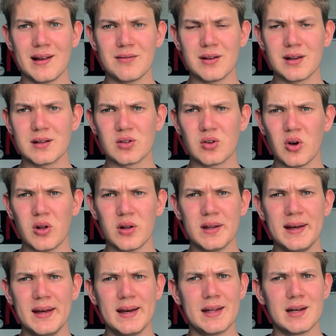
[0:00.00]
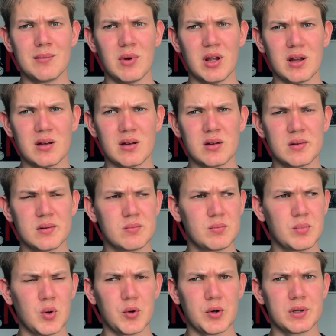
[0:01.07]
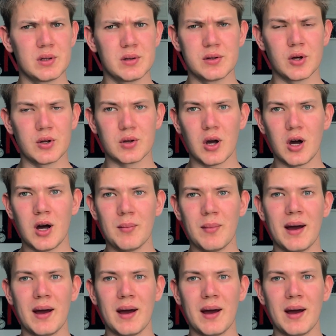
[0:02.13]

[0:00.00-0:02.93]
I think it's called, the medicportal.com.